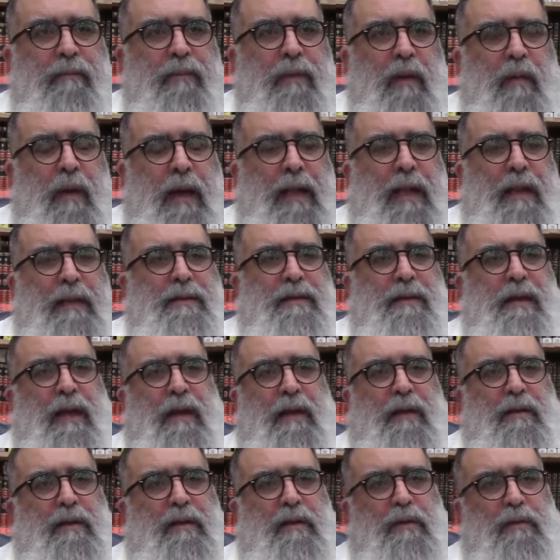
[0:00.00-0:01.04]
Well, it's
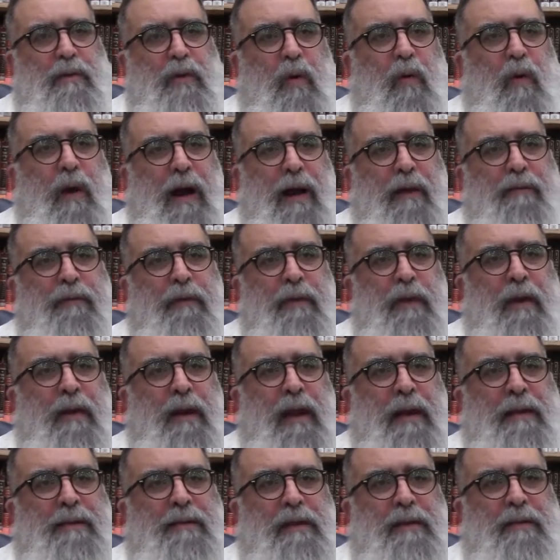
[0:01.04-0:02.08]
like too hard for the
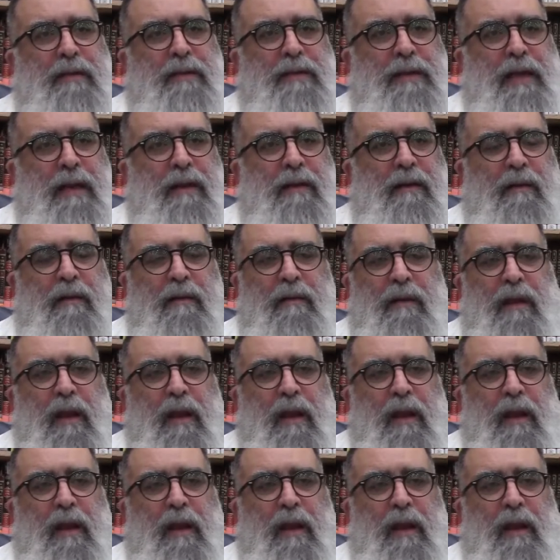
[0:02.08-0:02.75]
United States to send,